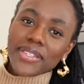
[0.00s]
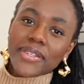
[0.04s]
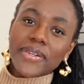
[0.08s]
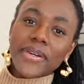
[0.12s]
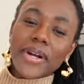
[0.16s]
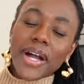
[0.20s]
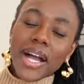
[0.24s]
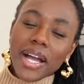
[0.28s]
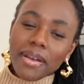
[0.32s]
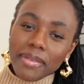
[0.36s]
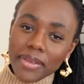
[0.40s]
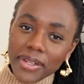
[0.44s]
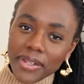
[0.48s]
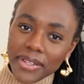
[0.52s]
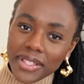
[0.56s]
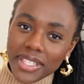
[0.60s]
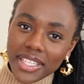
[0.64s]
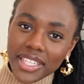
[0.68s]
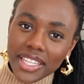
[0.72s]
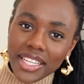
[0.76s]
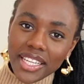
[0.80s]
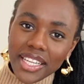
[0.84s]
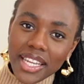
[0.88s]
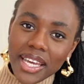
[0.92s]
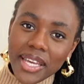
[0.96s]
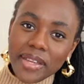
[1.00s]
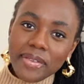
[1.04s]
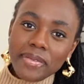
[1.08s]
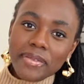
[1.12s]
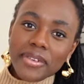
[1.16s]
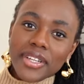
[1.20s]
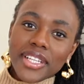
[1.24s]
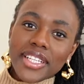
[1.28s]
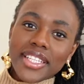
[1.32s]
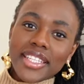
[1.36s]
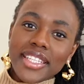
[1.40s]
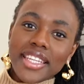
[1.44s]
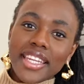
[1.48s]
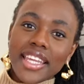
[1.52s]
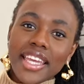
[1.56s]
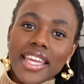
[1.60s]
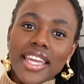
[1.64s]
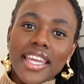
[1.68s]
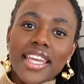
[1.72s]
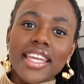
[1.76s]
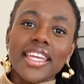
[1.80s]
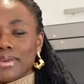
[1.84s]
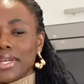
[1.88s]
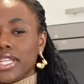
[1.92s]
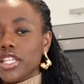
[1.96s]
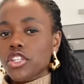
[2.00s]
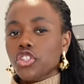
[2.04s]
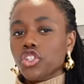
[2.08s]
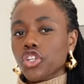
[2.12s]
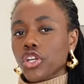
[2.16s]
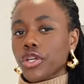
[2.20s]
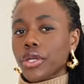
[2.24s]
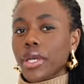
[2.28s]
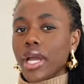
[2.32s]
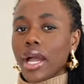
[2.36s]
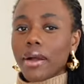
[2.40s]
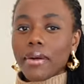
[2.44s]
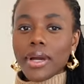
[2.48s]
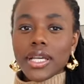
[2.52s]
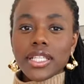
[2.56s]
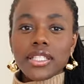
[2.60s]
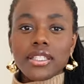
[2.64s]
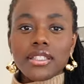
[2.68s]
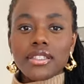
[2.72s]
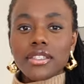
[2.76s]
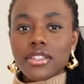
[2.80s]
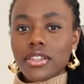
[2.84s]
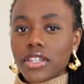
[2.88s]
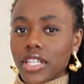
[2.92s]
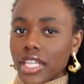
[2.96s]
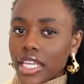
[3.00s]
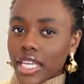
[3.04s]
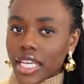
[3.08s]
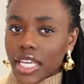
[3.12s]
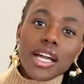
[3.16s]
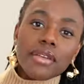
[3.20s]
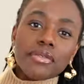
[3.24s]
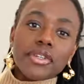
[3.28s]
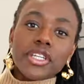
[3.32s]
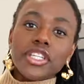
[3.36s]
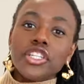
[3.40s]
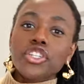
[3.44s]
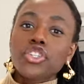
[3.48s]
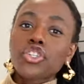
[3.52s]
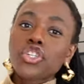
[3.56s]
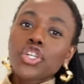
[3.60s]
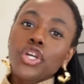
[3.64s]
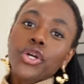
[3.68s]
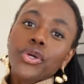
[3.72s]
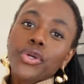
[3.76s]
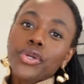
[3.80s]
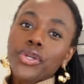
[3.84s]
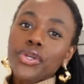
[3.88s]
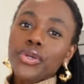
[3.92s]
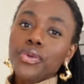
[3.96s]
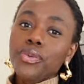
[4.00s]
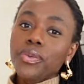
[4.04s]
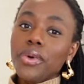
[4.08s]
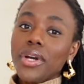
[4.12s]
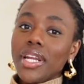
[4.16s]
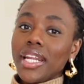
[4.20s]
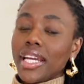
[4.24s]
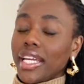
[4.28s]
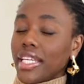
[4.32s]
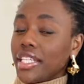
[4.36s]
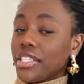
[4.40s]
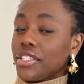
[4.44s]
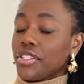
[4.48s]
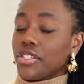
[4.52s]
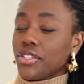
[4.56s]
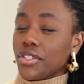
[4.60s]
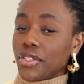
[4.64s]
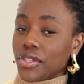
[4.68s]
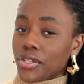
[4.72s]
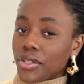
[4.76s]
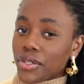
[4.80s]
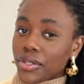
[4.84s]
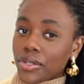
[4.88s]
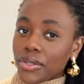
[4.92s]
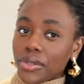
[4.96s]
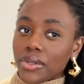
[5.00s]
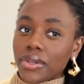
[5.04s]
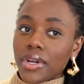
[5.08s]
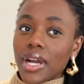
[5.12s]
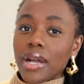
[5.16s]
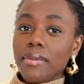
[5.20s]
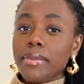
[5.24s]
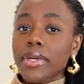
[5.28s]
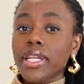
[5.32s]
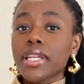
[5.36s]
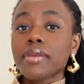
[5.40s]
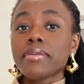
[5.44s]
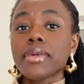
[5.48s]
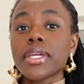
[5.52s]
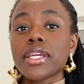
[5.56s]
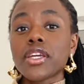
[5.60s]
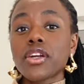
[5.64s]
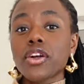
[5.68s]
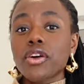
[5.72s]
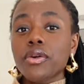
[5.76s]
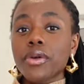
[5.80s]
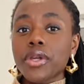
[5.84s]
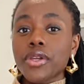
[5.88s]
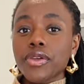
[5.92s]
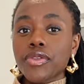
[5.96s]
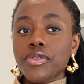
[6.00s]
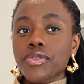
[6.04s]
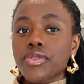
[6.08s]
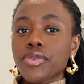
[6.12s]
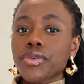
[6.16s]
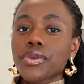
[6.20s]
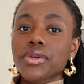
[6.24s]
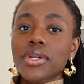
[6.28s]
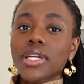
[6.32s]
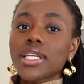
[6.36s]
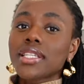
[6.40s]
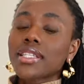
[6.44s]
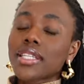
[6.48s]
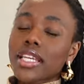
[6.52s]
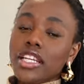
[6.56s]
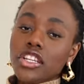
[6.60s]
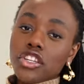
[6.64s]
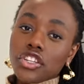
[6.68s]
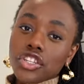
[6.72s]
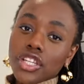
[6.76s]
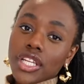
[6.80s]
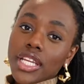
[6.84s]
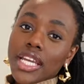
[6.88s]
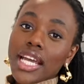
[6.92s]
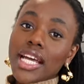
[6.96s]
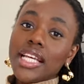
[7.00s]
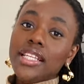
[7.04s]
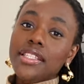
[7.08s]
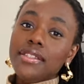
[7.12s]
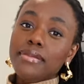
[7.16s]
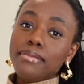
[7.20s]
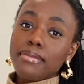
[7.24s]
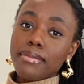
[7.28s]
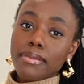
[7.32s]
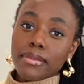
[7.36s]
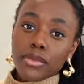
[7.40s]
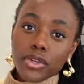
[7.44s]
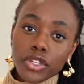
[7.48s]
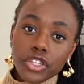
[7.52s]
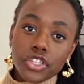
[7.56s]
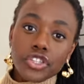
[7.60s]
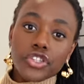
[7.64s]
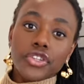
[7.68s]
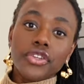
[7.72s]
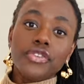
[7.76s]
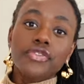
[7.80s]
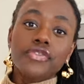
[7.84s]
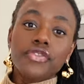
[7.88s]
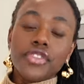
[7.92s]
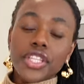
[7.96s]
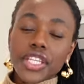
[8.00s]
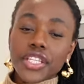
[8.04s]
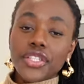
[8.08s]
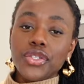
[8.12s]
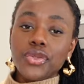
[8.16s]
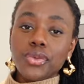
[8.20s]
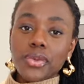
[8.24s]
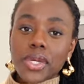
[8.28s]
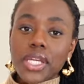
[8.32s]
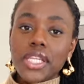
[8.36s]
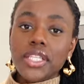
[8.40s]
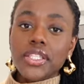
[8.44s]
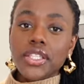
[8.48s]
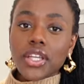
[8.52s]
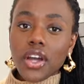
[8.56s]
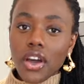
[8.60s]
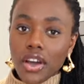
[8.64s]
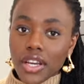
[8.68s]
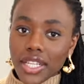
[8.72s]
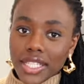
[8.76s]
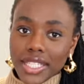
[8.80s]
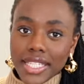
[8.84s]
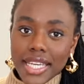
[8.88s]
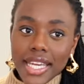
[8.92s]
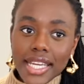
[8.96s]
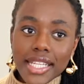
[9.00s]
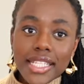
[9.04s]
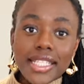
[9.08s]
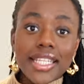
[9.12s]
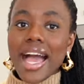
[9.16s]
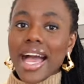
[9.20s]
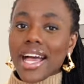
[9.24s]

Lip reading: So I'm going to the library today. I'm going to show you how I study. I'm going to show you what I do. I'm going to be going through essentially as much of this week's content